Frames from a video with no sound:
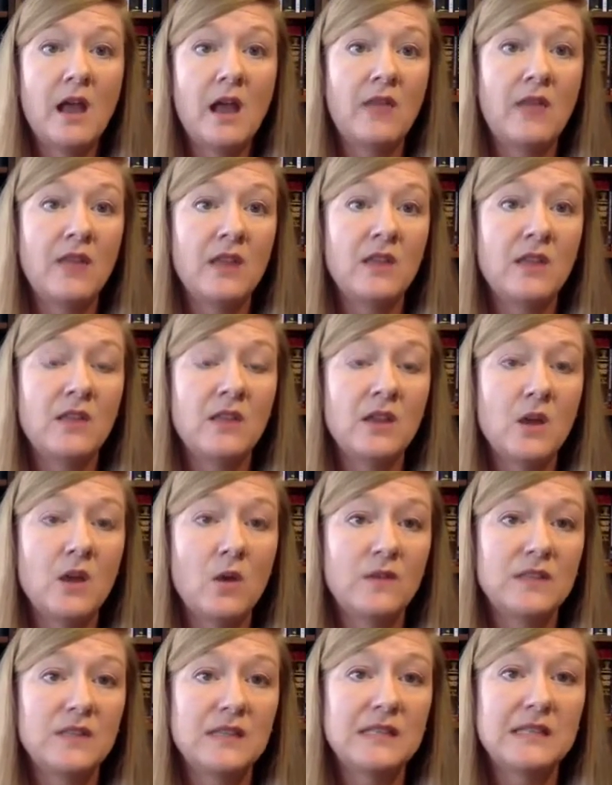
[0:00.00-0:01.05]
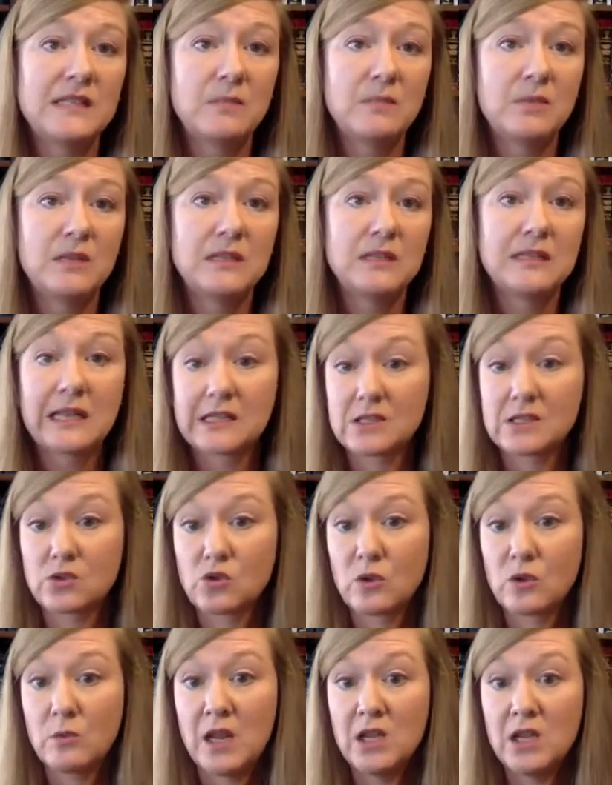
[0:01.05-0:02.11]
And then the OFCCP sex
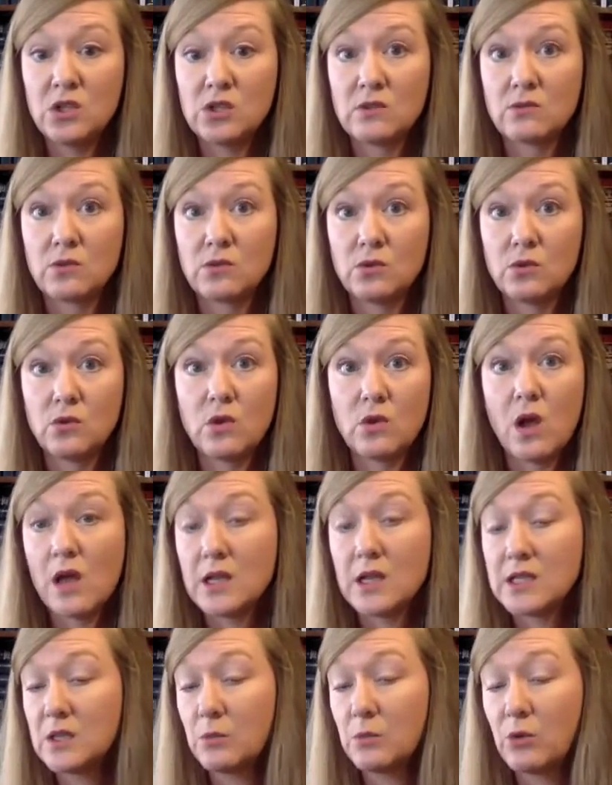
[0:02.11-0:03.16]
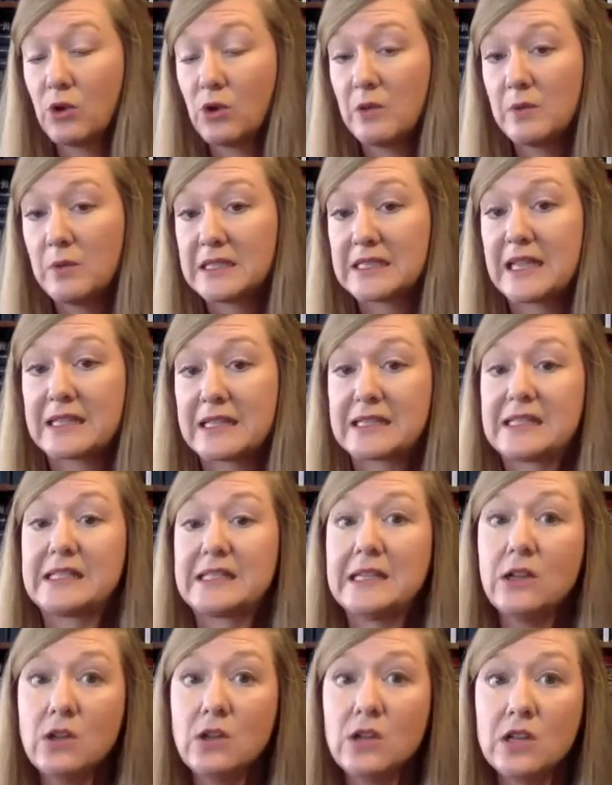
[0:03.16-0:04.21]
discrimination rule also prohibits sex
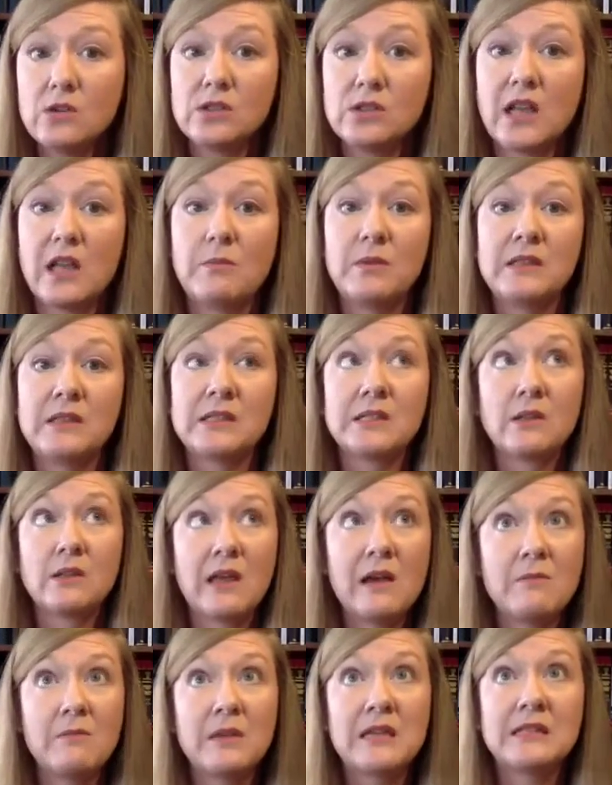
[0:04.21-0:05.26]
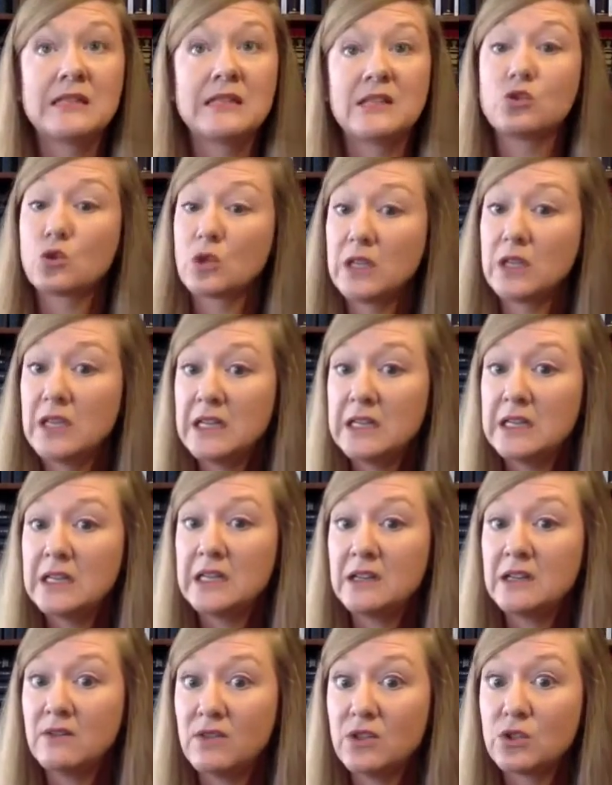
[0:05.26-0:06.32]
stereotyping. So that means that treating
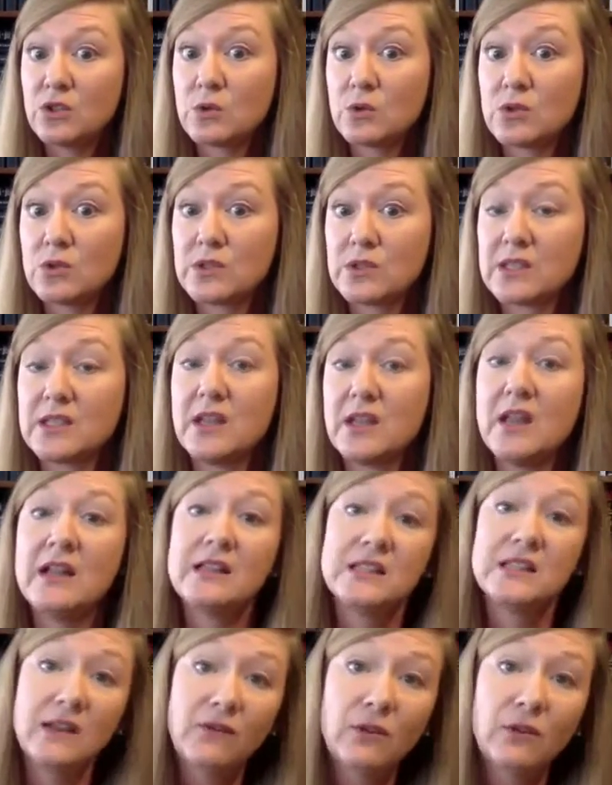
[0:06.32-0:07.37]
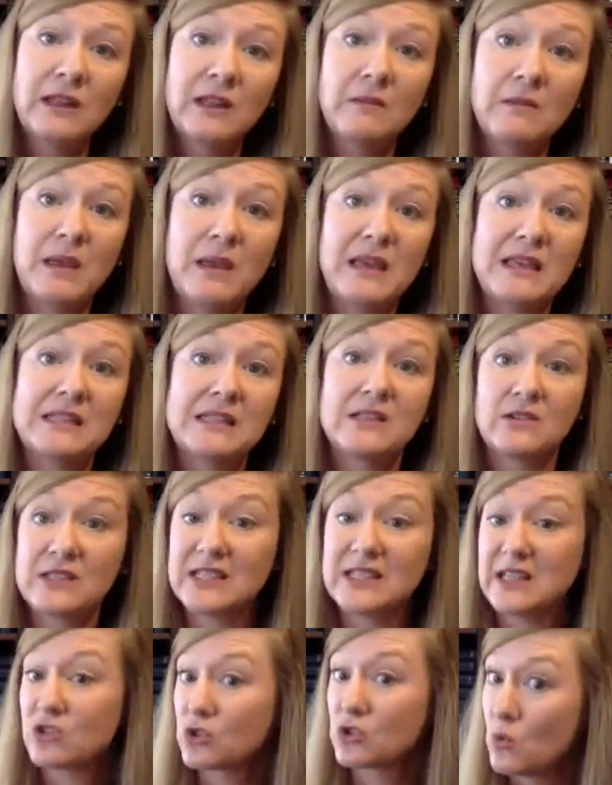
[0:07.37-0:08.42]
individuals differently based on
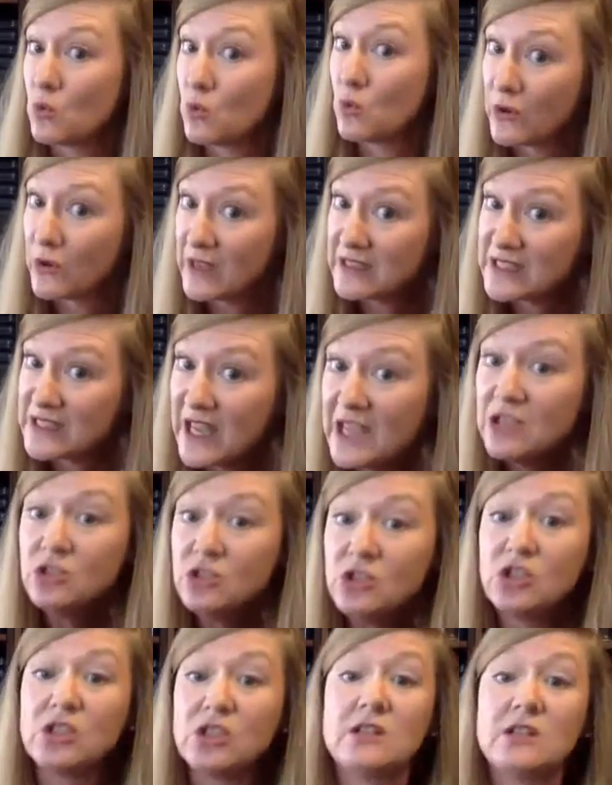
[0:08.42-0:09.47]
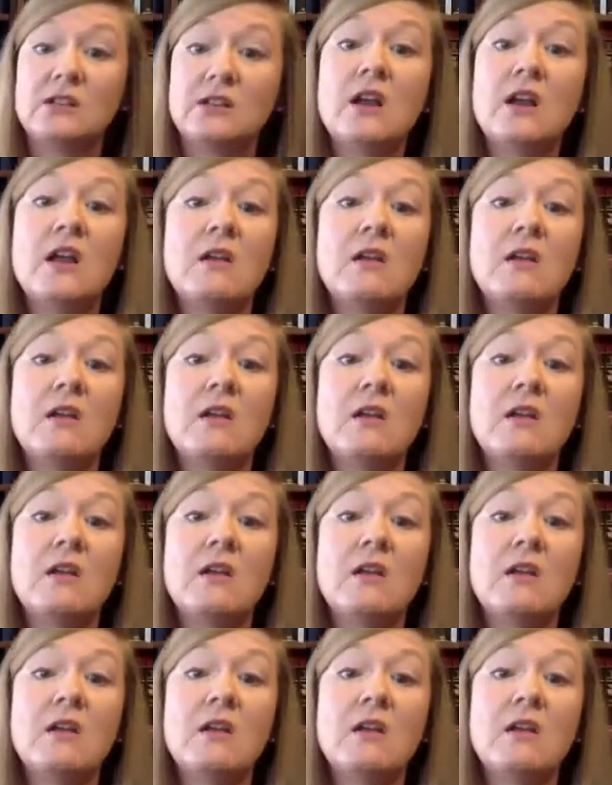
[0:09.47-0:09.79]
sexual orientation